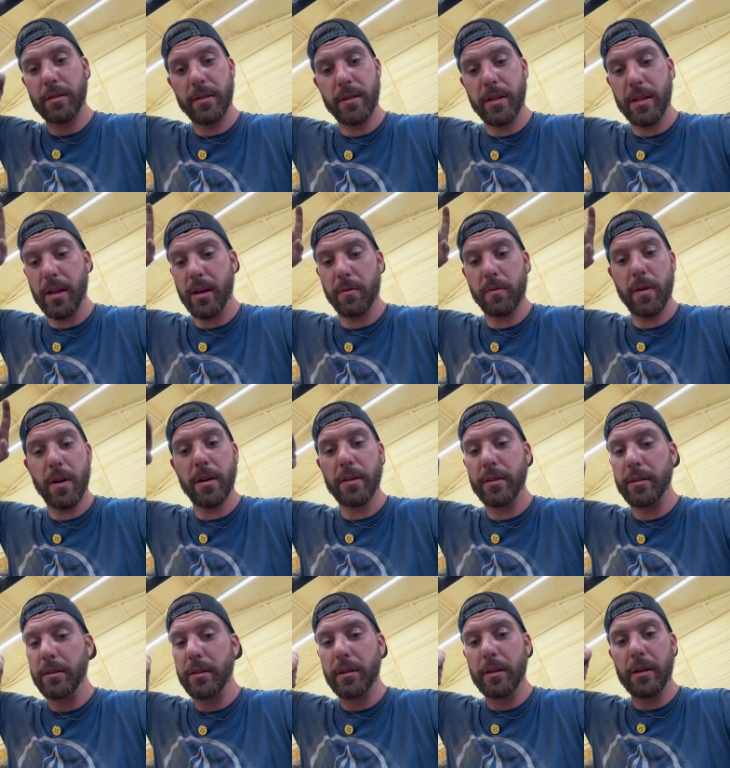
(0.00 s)
they'll run.
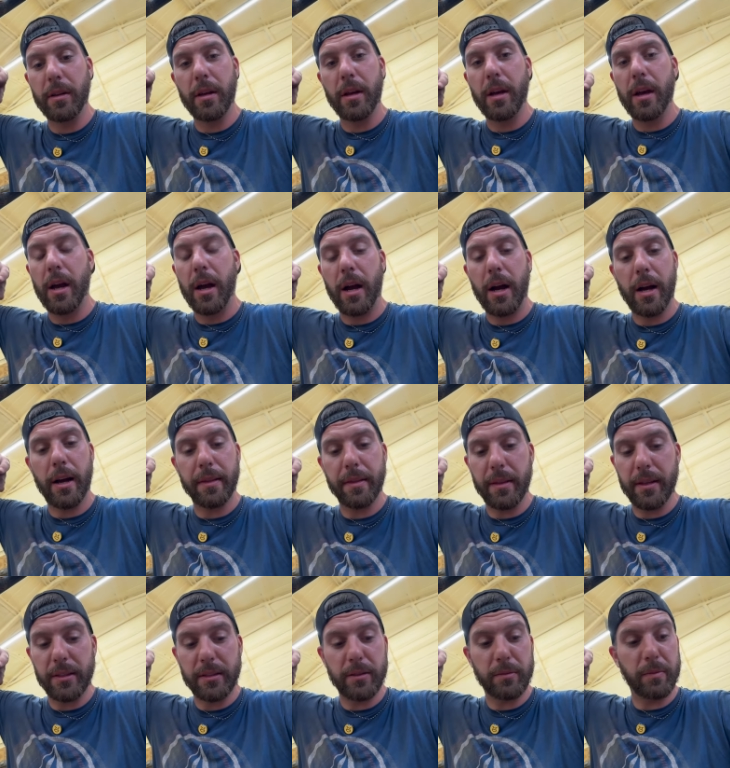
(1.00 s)
Uh,
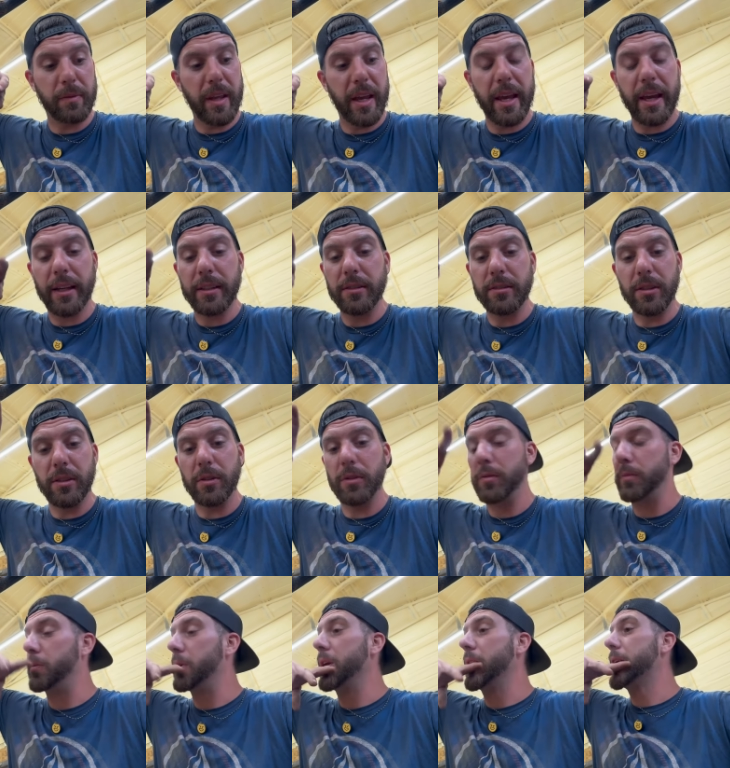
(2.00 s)
this, the X two
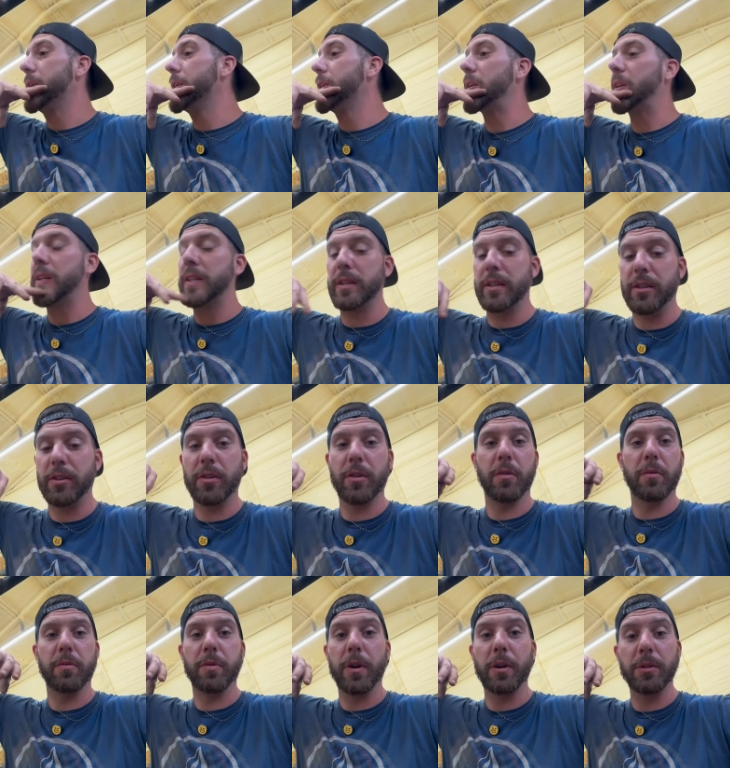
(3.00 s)
being, you know,
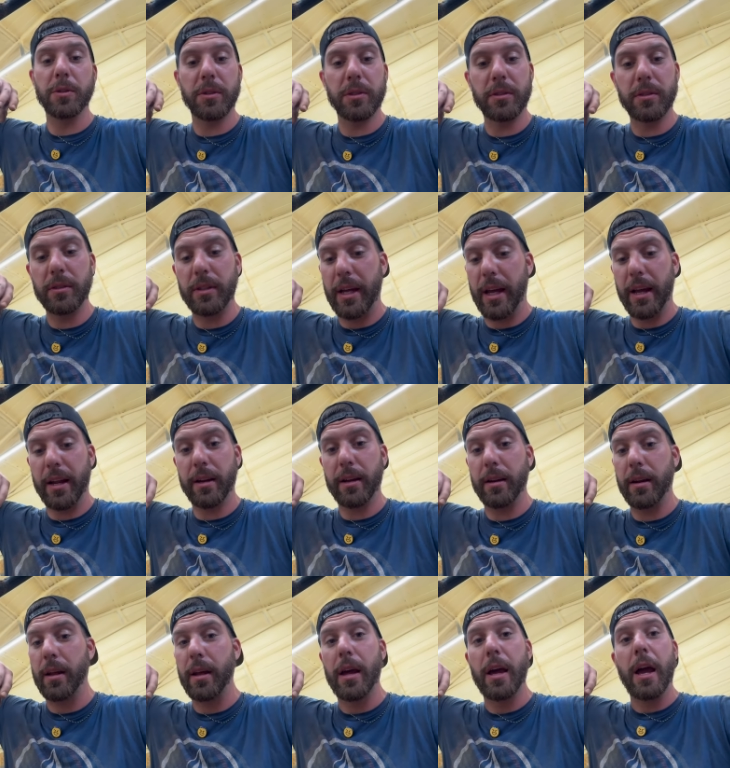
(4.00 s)
frozen, and
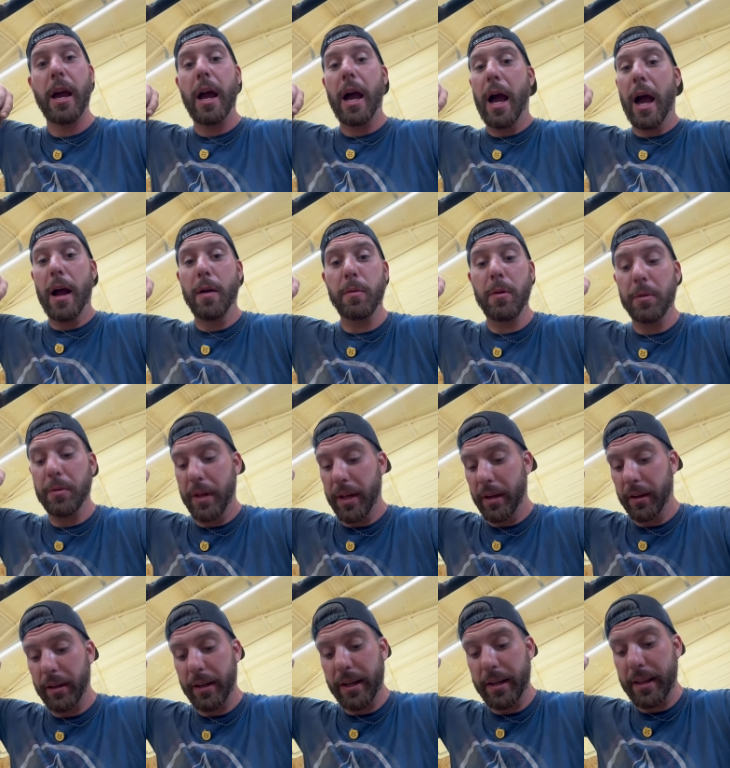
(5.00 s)
I rode the
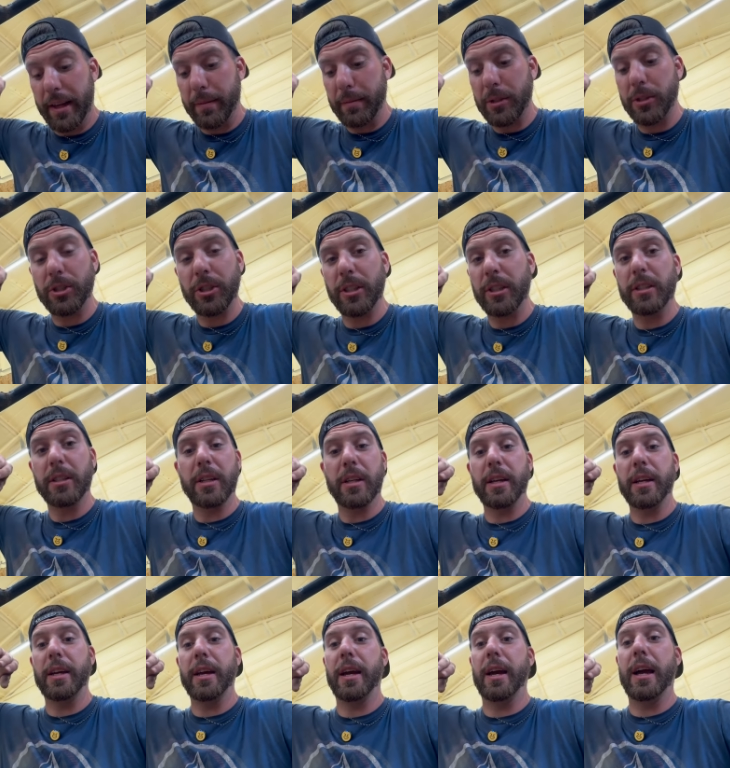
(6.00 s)
hell out of that machine.
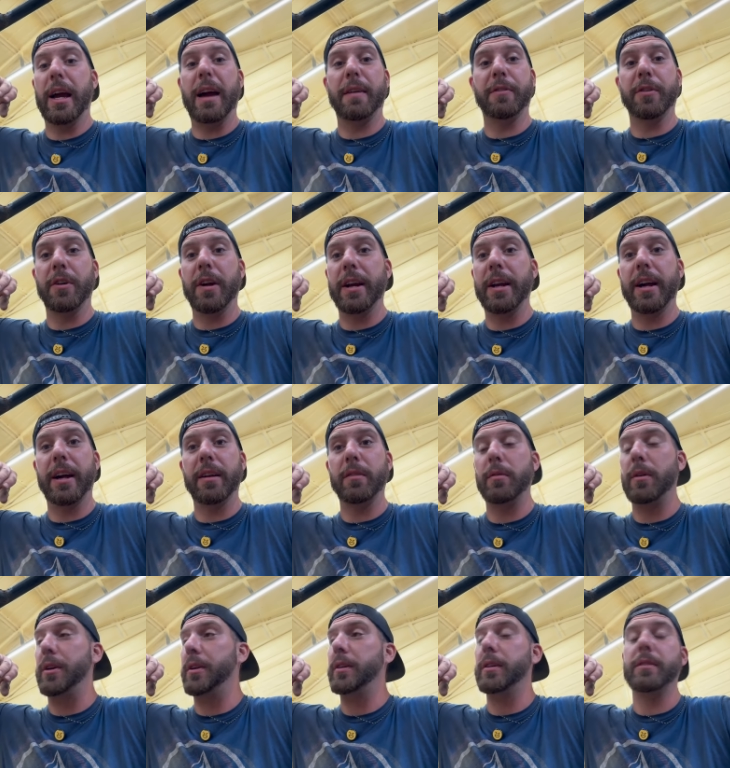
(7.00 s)
After I got it
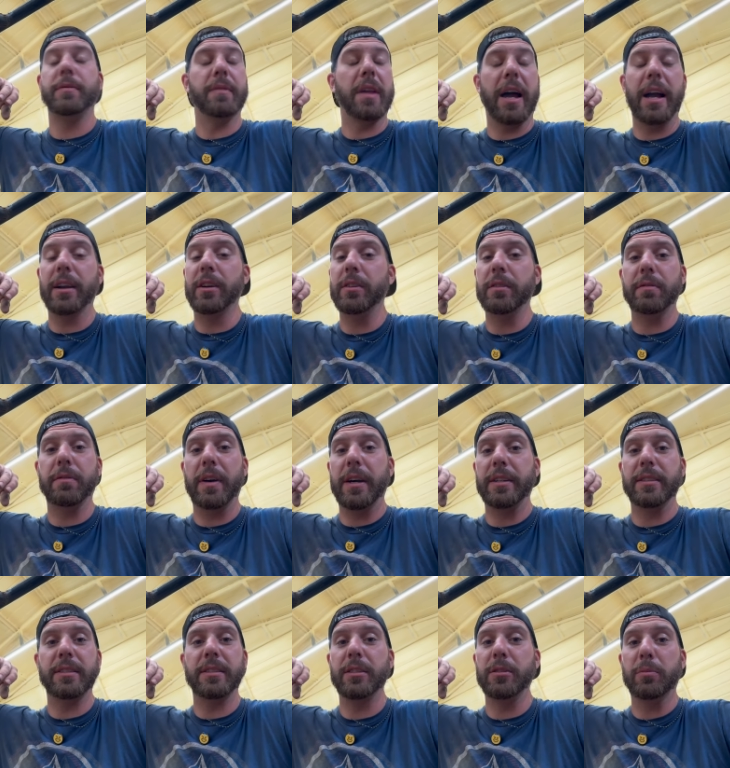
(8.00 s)
running, I couldn't find a
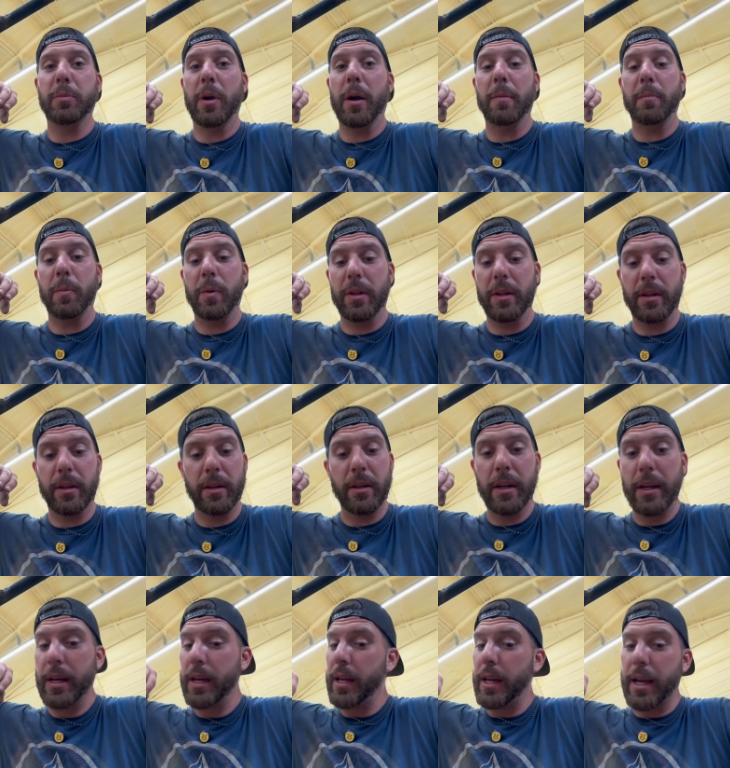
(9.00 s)
single problem with it.
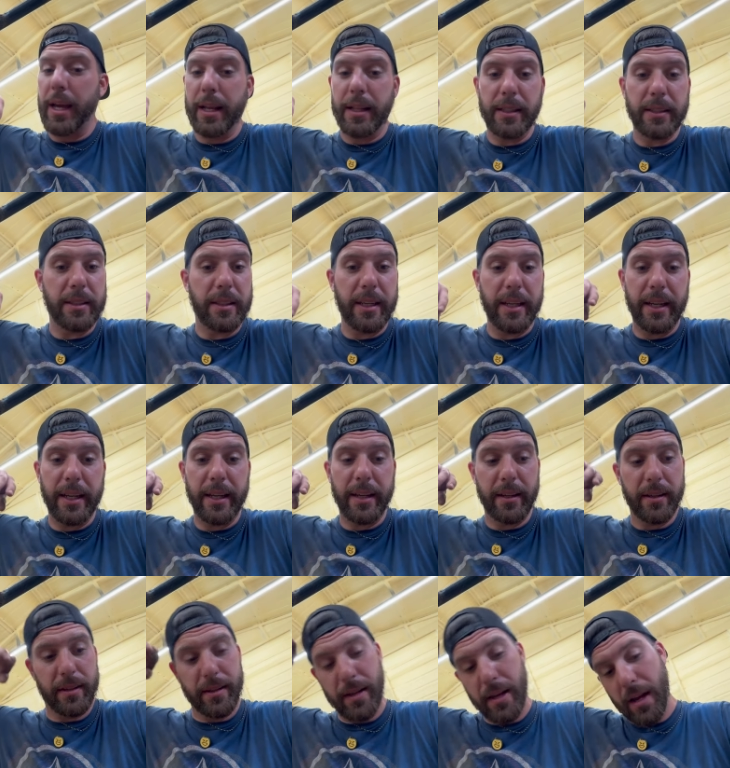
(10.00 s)
And this thing
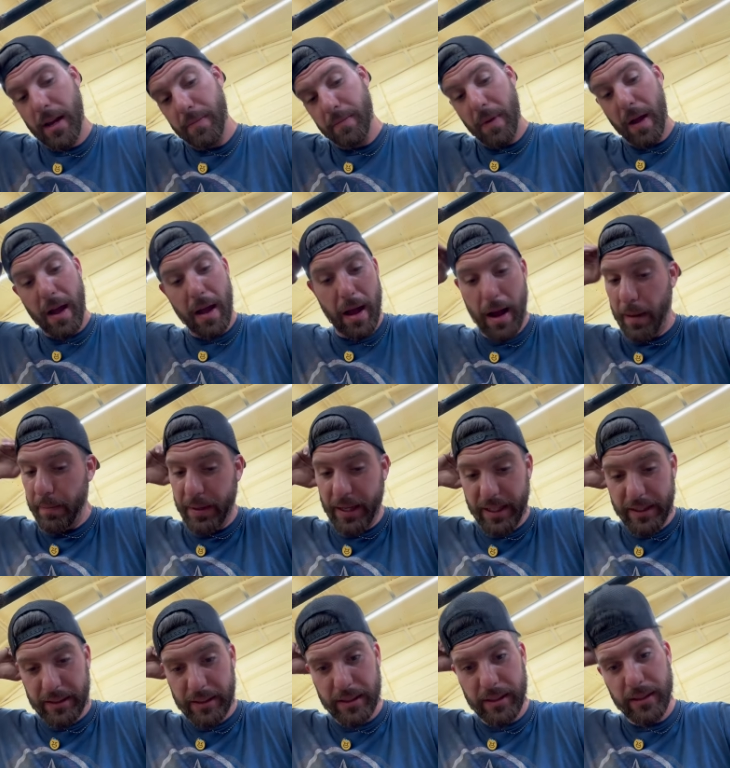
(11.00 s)
here, I, I'm
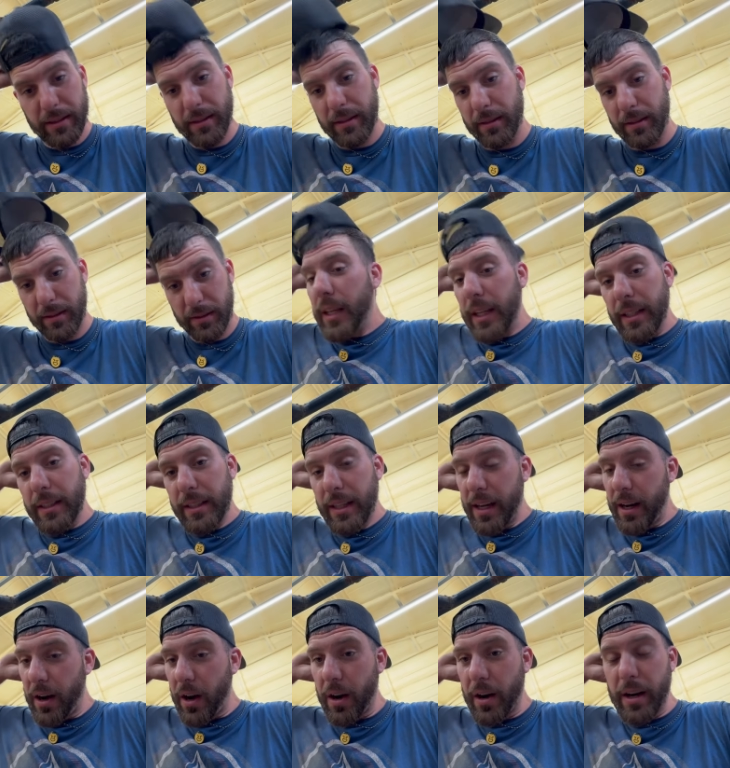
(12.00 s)
guessing he said
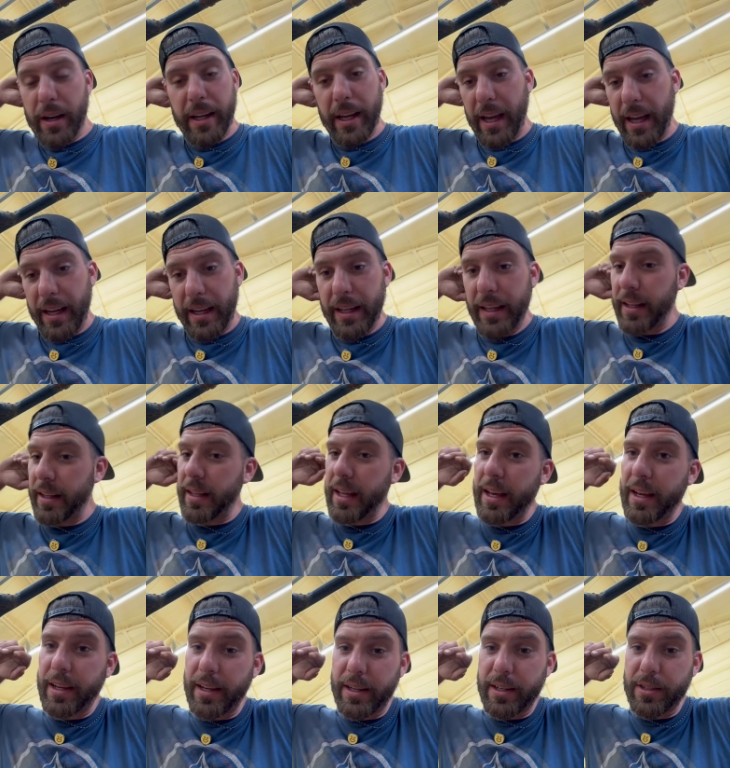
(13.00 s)
a hurricane hit
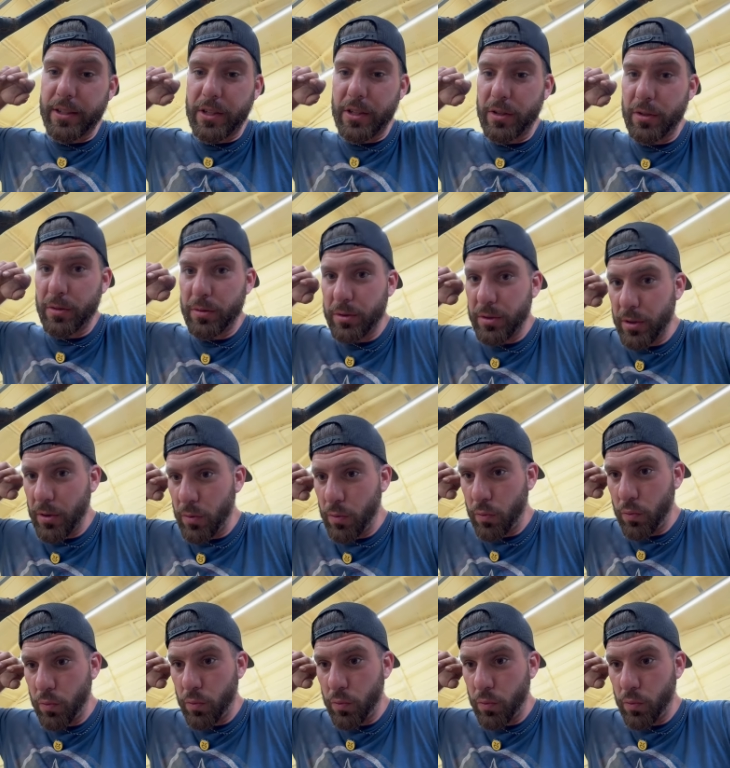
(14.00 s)
that year too, so